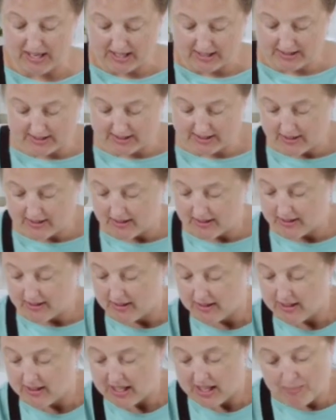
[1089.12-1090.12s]
minutes.
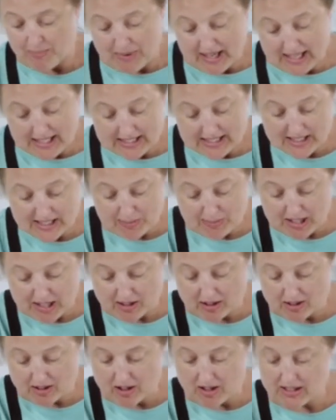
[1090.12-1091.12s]
It might seem
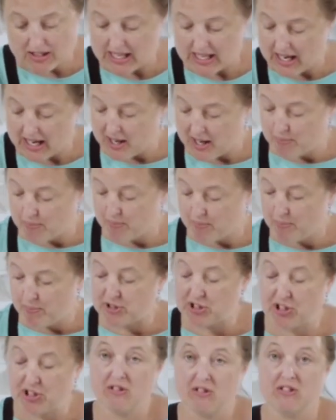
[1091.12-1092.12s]
like a long time,
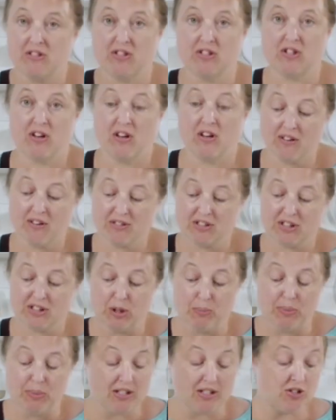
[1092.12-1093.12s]
but you're going to start off
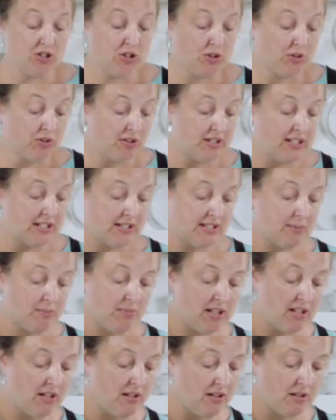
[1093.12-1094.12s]
slow because you're learning
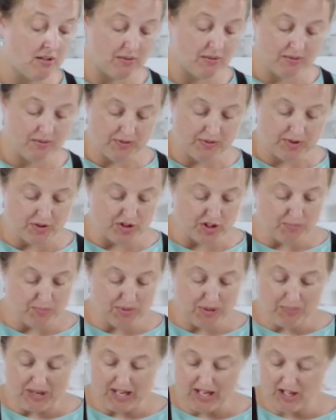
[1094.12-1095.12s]
something new. So just
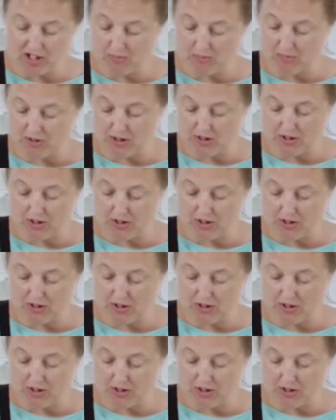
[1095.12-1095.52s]
be patient